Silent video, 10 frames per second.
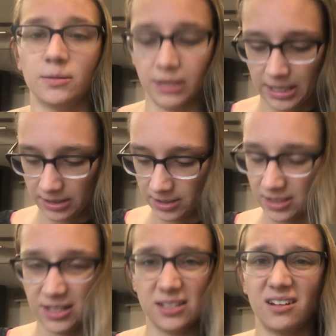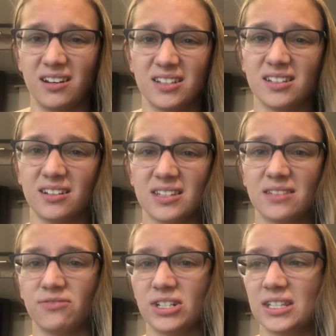Blast, and it's not as good as
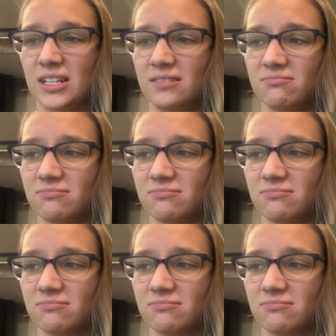the freezy.